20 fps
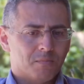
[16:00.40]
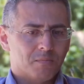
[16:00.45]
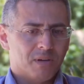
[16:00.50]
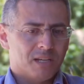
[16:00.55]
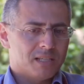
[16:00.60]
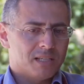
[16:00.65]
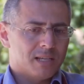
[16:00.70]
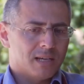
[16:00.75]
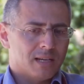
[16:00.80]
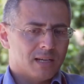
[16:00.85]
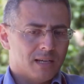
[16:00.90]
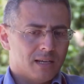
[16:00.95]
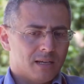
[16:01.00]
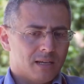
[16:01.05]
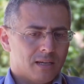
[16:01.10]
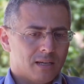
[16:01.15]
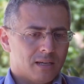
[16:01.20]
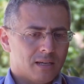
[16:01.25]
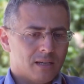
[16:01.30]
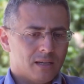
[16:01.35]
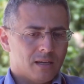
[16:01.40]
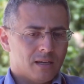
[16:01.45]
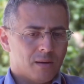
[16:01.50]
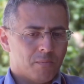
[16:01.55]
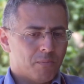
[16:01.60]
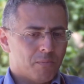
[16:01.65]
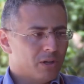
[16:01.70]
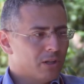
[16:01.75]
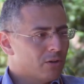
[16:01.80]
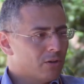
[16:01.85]
basically a
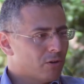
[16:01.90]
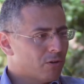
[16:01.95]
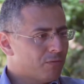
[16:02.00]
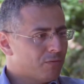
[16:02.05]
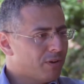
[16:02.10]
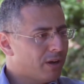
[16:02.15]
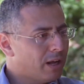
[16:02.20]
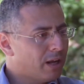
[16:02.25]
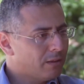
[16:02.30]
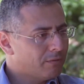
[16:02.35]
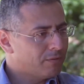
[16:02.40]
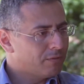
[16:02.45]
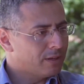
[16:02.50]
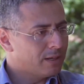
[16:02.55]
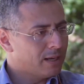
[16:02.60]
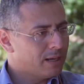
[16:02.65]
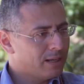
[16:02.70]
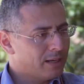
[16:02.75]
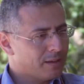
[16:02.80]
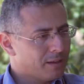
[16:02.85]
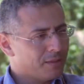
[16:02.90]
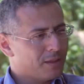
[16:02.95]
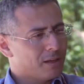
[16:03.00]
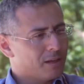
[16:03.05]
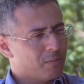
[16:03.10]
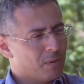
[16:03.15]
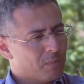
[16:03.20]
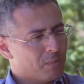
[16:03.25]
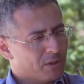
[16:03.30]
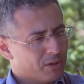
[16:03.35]
pillar of health, and I
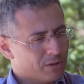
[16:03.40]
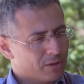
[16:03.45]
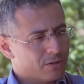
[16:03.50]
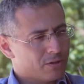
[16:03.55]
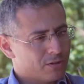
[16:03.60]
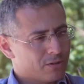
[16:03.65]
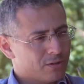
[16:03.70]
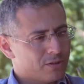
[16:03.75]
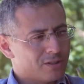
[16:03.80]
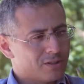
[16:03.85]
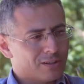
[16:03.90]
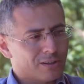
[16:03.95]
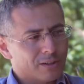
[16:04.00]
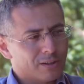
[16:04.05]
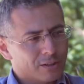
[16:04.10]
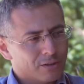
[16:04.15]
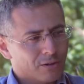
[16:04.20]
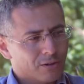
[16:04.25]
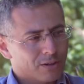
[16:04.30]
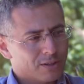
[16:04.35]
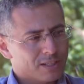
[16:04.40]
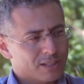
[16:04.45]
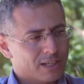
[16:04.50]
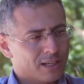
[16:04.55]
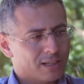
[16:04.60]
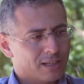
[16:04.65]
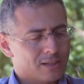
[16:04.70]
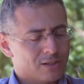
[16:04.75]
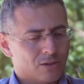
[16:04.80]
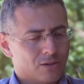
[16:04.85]
think people are starting to
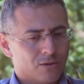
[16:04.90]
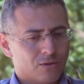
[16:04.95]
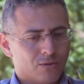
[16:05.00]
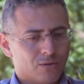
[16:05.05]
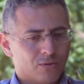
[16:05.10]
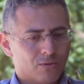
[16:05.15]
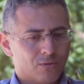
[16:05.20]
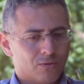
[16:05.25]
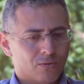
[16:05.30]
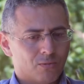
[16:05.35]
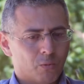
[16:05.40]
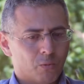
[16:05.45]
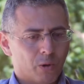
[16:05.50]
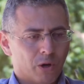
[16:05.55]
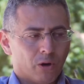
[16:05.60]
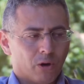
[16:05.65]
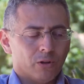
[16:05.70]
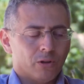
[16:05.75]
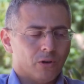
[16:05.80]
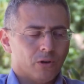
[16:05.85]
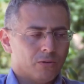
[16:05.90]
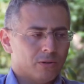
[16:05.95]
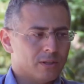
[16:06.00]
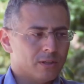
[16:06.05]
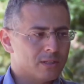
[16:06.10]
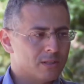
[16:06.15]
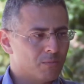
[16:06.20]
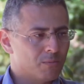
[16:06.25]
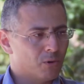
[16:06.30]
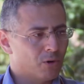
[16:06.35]
understand it. So we all know that
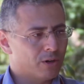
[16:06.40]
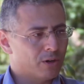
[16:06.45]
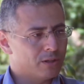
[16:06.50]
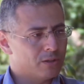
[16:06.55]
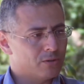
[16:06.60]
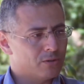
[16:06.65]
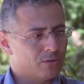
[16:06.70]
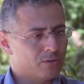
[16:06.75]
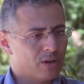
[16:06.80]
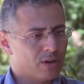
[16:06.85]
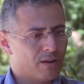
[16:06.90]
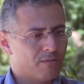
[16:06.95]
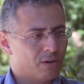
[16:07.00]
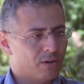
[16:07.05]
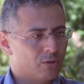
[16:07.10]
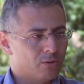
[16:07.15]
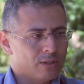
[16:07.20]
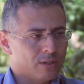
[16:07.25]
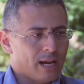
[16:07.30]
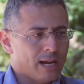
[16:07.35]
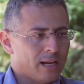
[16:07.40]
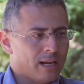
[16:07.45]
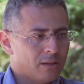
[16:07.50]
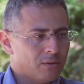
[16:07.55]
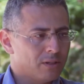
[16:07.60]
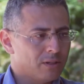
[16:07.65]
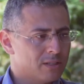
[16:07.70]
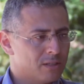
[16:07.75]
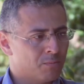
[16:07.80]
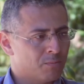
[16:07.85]
it's important to have a good diet,
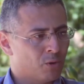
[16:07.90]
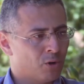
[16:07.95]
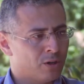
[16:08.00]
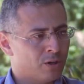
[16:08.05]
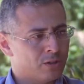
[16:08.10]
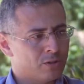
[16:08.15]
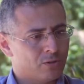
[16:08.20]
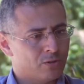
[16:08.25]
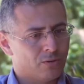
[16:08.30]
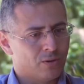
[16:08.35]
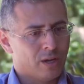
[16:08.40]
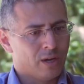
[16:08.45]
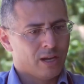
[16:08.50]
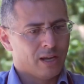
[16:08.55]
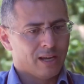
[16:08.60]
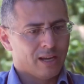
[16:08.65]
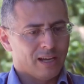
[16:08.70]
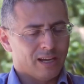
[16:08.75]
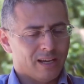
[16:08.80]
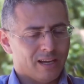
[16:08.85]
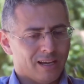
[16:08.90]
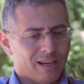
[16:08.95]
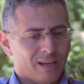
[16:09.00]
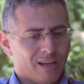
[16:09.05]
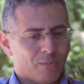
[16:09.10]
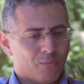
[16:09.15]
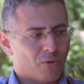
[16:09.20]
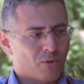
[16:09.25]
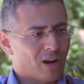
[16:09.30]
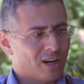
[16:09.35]
it's important to
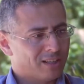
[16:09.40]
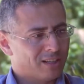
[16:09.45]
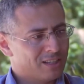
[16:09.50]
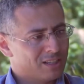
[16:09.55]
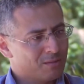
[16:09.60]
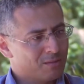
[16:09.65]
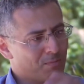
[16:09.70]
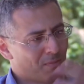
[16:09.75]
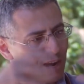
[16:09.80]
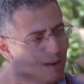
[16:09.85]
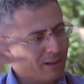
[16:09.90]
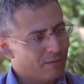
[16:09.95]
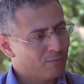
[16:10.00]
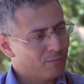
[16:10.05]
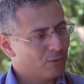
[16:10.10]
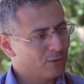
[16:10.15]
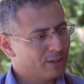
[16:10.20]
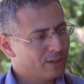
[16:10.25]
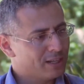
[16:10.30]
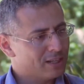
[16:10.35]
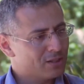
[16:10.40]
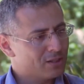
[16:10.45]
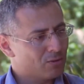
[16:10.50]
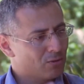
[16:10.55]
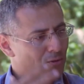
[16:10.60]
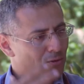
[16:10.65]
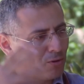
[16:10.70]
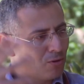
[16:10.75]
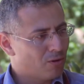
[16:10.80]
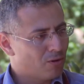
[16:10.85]
practice mindfulness,
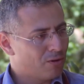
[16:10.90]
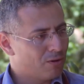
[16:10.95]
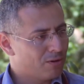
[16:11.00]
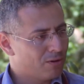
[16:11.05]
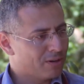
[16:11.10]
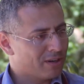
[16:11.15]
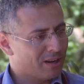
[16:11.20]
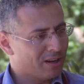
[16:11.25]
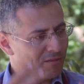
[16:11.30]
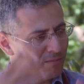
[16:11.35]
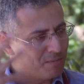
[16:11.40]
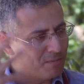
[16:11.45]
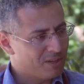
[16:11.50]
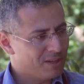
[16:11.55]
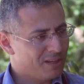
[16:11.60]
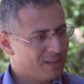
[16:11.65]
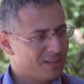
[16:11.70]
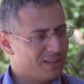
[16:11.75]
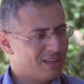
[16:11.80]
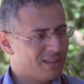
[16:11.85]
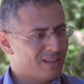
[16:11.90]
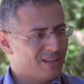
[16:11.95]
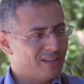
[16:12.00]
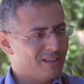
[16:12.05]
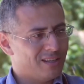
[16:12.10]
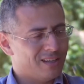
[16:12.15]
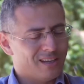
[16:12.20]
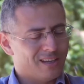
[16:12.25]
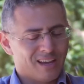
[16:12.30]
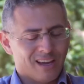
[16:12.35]
or kind of be